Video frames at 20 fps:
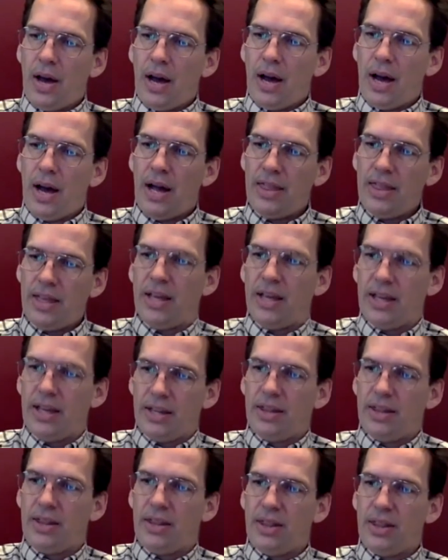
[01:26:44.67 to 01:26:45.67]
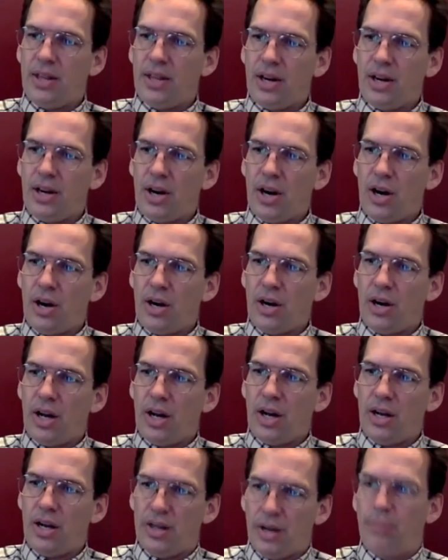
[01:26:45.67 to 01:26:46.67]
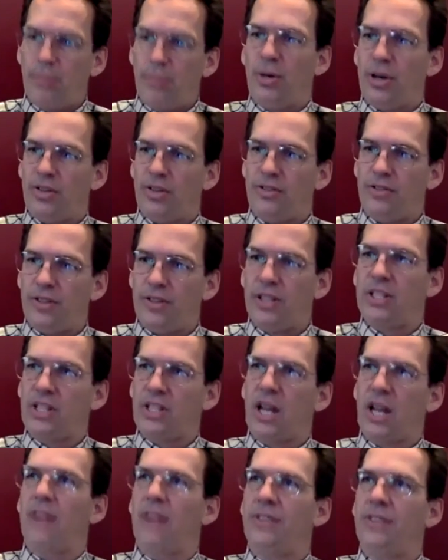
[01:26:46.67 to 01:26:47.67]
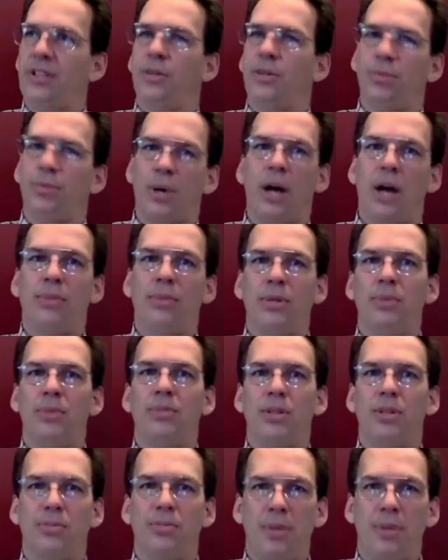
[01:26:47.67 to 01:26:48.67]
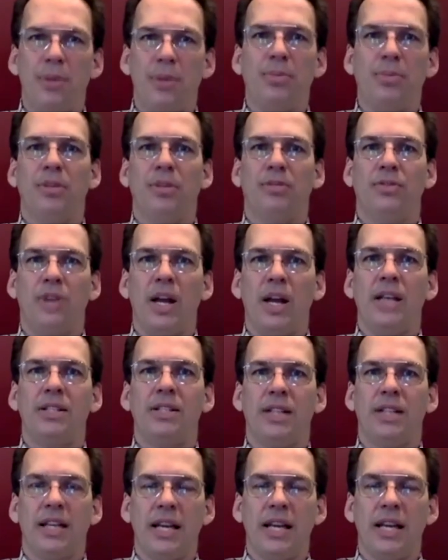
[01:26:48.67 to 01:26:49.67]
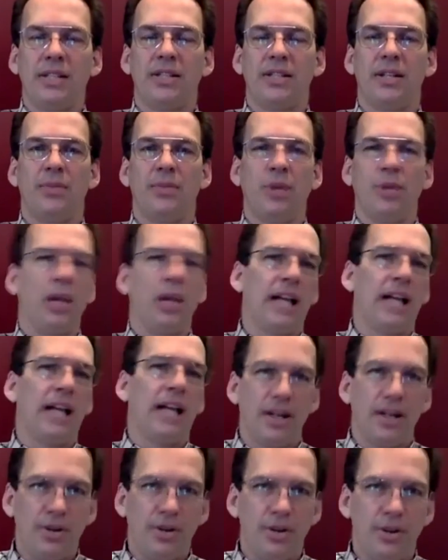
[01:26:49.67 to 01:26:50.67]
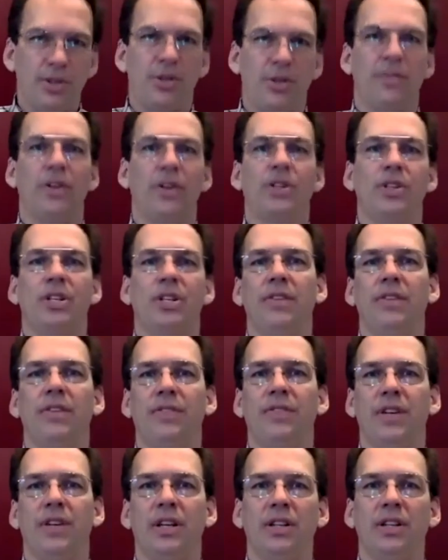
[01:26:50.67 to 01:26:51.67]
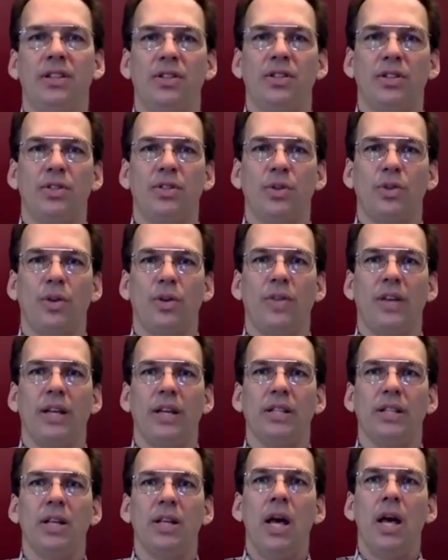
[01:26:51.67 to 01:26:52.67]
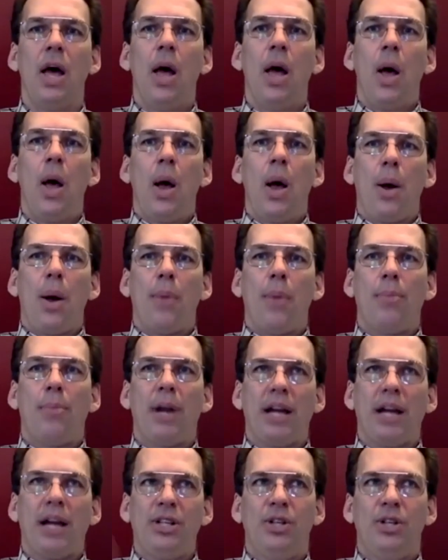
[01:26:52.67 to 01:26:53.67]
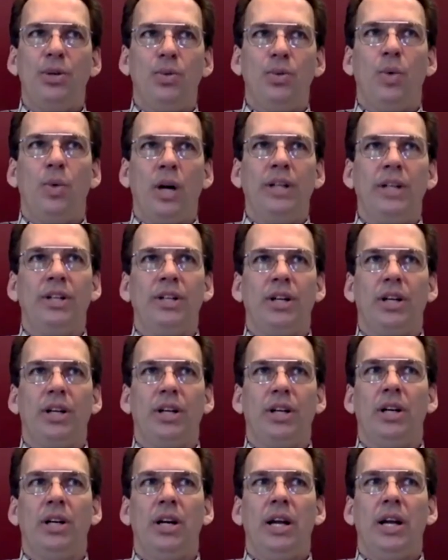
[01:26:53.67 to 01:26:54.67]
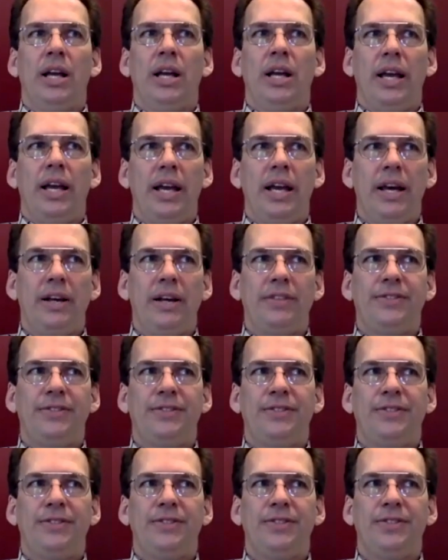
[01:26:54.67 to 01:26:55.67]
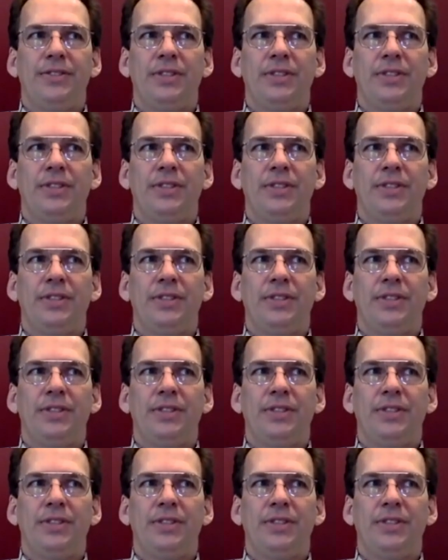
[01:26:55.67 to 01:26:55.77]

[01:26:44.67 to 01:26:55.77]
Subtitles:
I think there are a number of philosophical problems that people have raised against them, like how do you traverse an infinite sort of thing. But I do wonder if